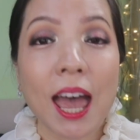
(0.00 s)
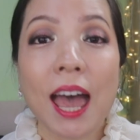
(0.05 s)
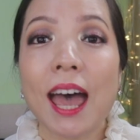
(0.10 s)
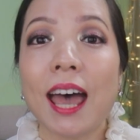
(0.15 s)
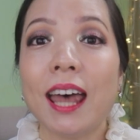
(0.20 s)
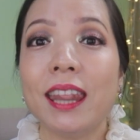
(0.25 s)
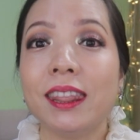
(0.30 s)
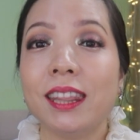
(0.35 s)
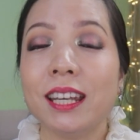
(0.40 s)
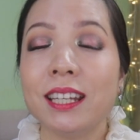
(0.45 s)

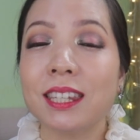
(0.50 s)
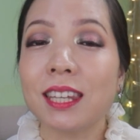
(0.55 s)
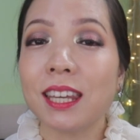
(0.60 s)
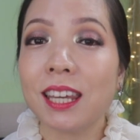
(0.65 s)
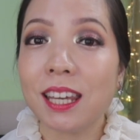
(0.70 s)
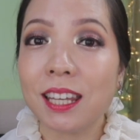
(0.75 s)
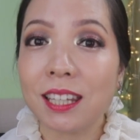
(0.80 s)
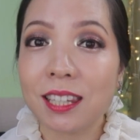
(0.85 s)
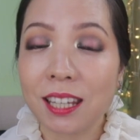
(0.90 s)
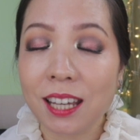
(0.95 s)
And these
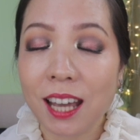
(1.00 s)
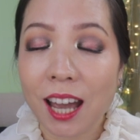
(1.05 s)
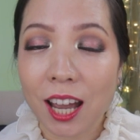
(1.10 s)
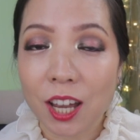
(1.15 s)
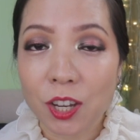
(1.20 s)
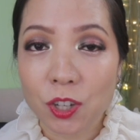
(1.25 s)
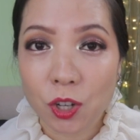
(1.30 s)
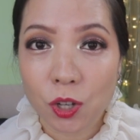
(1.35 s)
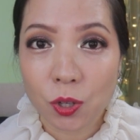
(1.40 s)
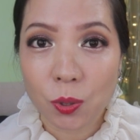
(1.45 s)
18
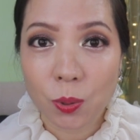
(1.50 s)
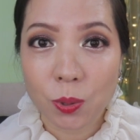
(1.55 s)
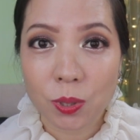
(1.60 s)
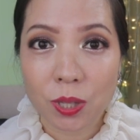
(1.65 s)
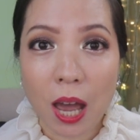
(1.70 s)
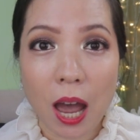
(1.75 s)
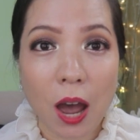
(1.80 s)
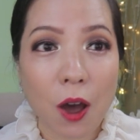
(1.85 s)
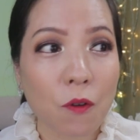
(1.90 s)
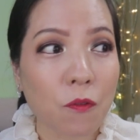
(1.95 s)

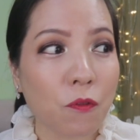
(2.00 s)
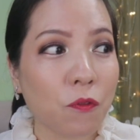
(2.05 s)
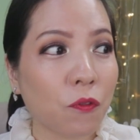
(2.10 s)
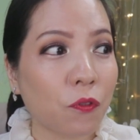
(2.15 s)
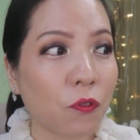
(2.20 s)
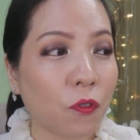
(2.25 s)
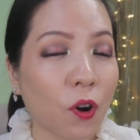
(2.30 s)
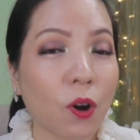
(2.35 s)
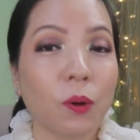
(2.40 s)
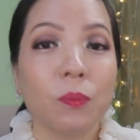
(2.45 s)
eyeshadows are
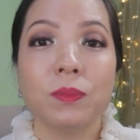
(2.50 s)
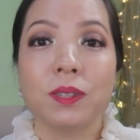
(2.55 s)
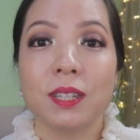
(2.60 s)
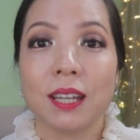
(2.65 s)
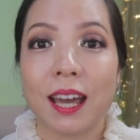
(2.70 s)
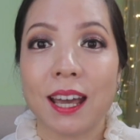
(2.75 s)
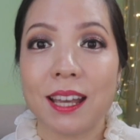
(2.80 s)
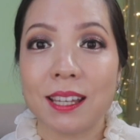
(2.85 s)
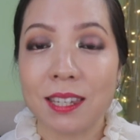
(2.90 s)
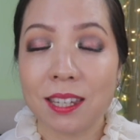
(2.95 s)
from
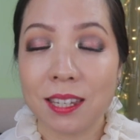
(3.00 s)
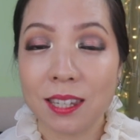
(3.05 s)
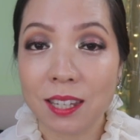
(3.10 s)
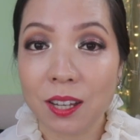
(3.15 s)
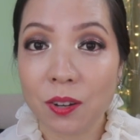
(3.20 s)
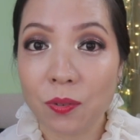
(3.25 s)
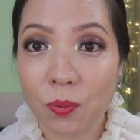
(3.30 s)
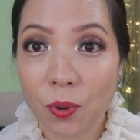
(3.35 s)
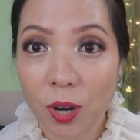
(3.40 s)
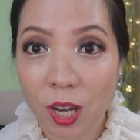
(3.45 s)
their
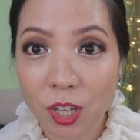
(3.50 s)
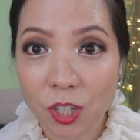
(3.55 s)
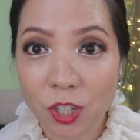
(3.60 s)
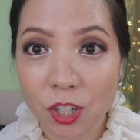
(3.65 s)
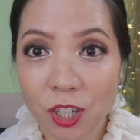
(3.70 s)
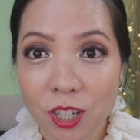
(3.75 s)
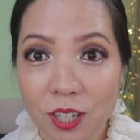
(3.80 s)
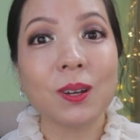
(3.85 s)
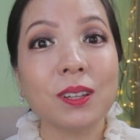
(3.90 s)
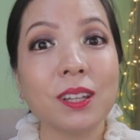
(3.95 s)
existing
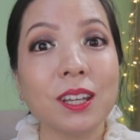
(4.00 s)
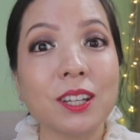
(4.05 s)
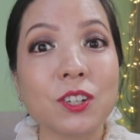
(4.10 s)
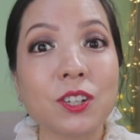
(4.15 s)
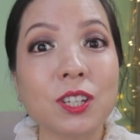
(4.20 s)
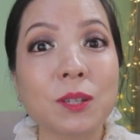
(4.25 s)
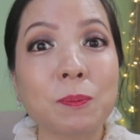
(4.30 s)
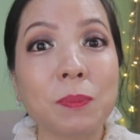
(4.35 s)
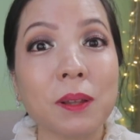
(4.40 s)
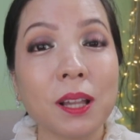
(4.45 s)
range. So they
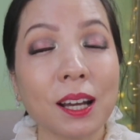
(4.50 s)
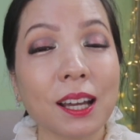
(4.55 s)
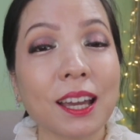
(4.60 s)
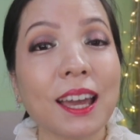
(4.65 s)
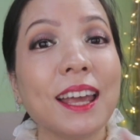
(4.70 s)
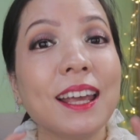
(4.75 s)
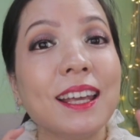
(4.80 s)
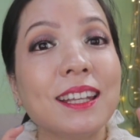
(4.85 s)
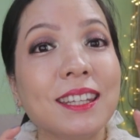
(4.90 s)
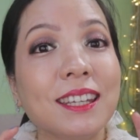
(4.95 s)
just plug
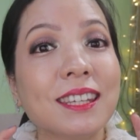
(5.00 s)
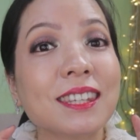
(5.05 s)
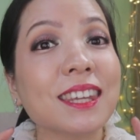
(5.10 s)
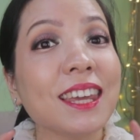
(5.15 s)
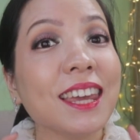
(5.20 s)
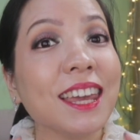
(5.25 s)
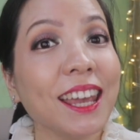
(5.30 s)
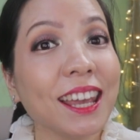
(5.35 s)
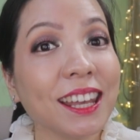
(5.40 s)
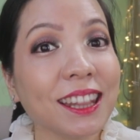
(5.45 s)
these
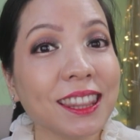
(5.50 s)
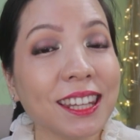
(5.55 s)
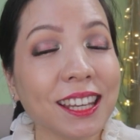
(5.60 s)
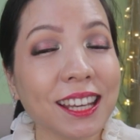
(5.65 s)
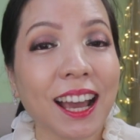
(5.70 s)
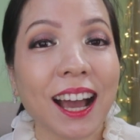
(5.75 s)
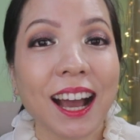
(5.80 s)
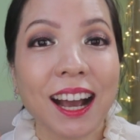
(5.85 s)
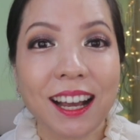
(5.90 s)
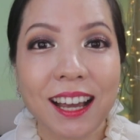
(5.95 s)
18
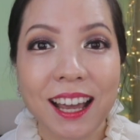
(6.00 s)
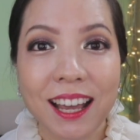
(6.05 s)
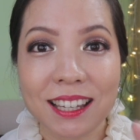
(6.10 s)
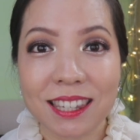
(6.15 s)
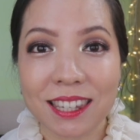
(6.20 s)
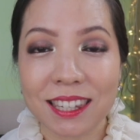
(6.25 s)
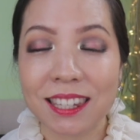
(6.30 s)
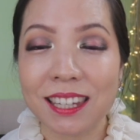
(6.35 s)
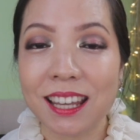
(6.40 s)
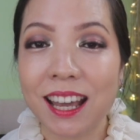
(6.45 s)

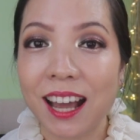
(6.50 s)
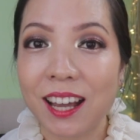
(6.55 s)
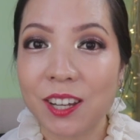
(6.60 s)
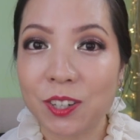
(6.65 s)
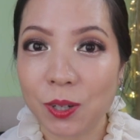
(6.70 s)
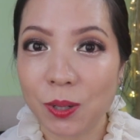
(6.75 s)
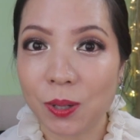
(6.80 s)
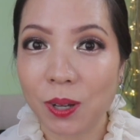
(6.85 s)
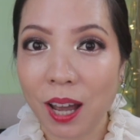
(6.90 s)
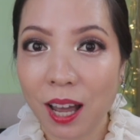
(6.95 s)
existing
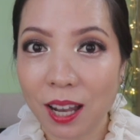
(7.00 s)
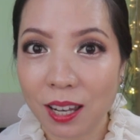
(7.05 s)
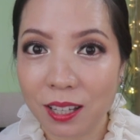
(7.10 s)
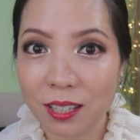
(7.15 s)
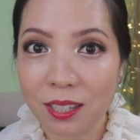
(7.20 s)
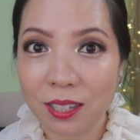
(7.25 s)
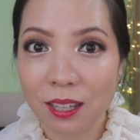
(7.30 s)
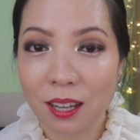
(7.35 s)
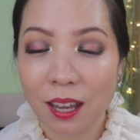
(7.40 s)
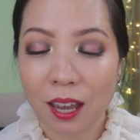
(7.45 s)
eyeshadow
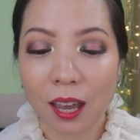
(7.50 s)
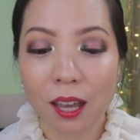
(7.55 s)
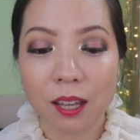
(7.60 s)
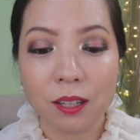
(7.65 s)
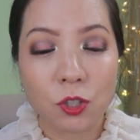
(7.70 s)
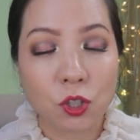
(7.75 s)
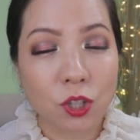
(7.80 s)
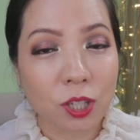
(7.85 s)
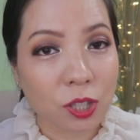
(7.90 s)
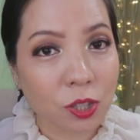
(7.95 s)
colors
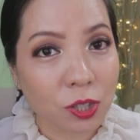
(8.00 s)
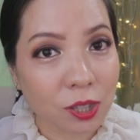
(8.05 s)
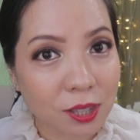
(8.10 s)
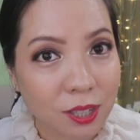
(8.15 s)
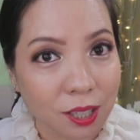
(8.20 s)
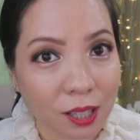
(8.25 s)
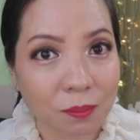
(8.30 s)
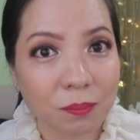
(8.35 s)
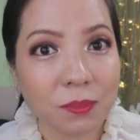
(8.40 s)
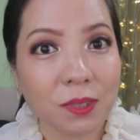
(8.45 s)
and just
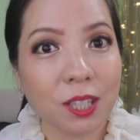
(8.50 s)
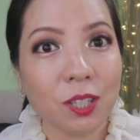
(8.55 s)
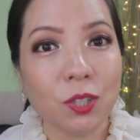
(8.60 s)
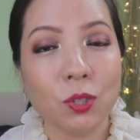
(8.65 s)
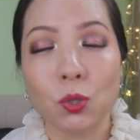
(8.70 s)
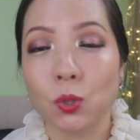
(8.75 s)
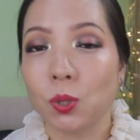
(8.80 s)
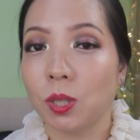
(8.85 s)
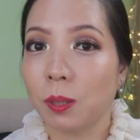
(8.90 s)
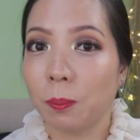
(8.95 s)
dump
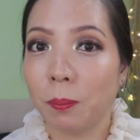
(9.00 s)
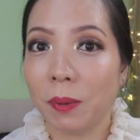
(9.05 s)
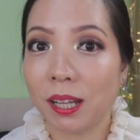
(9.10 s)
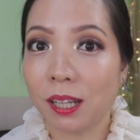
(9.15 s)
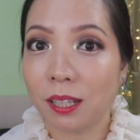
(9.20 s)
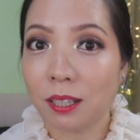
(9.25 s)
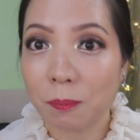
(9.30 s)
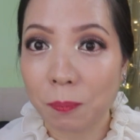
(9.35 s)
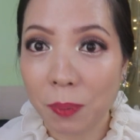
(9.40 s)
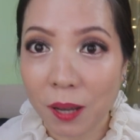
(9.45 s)
into the
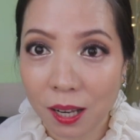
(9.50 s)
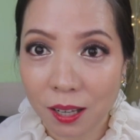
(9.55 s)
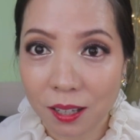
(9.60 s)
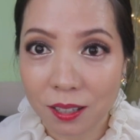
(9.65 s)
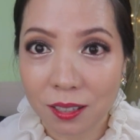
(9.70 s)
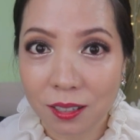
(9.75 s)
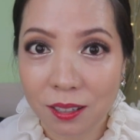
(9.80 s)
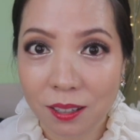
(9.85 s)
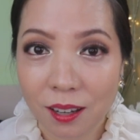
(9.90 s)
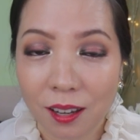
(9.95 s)
magnetic
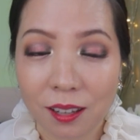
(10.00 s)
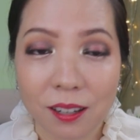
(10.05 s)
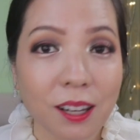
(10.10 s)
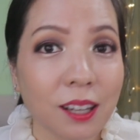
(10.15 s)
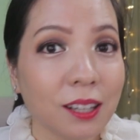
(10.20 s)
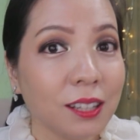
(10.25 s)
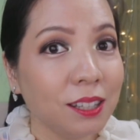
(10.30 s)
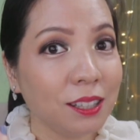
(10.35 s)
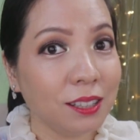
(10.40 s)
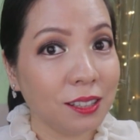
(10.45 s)
palette. And
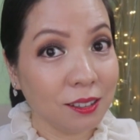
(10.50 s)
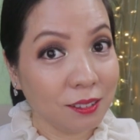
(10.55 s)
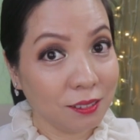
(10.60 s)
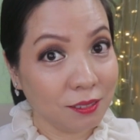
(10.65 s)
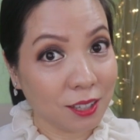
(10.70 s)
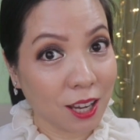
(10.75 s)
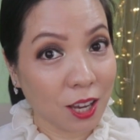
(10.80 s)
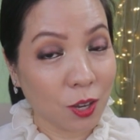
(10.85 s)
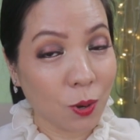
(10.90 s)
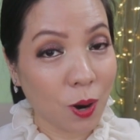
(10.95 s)
then
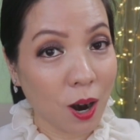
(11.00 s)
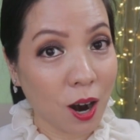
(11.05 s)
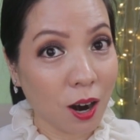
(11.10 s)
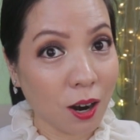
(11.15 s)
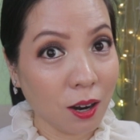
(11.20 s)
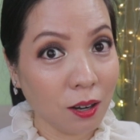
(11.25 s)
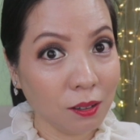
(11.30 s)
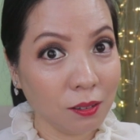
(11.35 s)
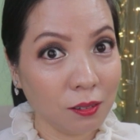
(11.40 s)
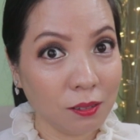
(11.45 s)
there you
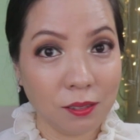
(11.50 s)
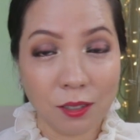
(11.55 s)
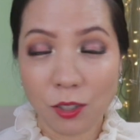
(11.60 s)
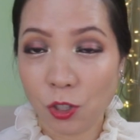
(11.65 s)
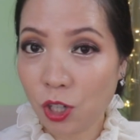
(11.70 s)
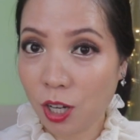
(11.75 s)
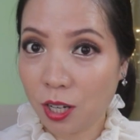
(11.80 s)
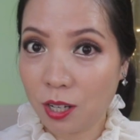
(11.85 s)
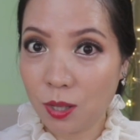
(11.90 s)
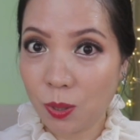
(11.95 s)
are, the
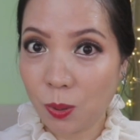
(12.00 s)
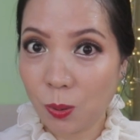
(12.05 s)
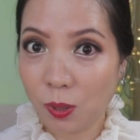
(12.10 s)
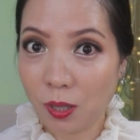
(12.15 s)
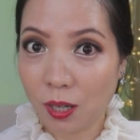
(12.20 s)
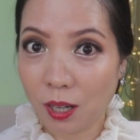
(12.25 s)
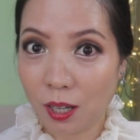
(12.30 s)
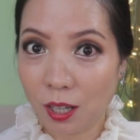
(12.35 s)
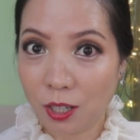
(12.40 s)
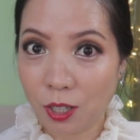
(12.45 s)
Chinese New
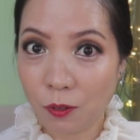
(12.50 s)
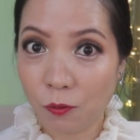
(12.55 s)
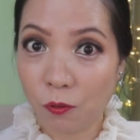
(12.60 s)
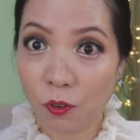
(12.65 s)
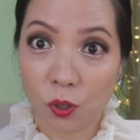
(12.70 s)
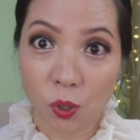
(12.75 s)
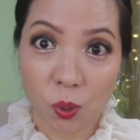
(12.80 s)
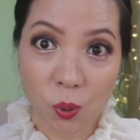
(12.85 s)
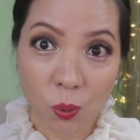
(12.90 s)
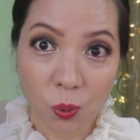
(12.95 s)
Year collection
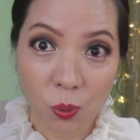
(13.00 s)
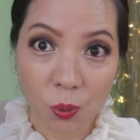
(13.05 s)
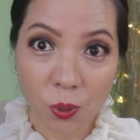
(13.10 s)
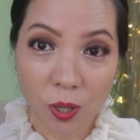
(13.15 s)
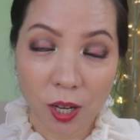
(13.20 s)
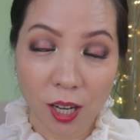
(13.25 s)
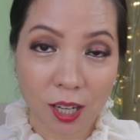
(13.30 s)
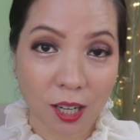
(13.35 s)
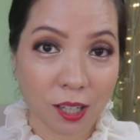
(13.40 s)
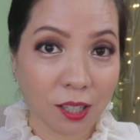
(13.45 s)
for you.
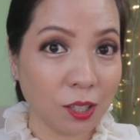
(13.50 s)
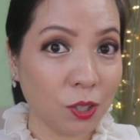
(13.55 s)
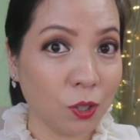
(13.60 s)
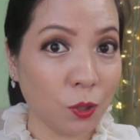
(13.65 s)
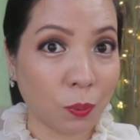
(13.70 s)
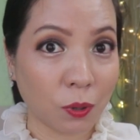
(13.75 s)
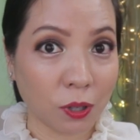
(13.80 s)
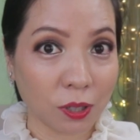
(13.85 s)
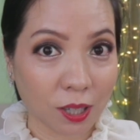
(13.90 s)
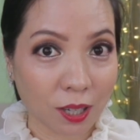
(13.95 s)
Another new
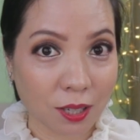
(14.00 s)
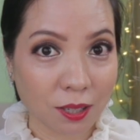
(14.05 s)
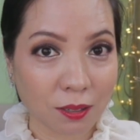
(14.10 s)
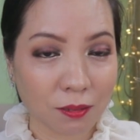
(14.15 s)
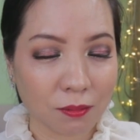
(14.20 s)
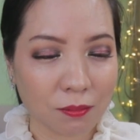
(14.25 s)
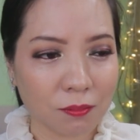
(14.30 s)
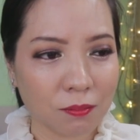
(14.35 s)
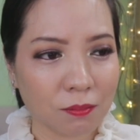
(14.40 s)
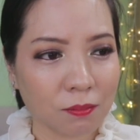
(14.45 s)

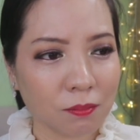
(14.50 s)
product.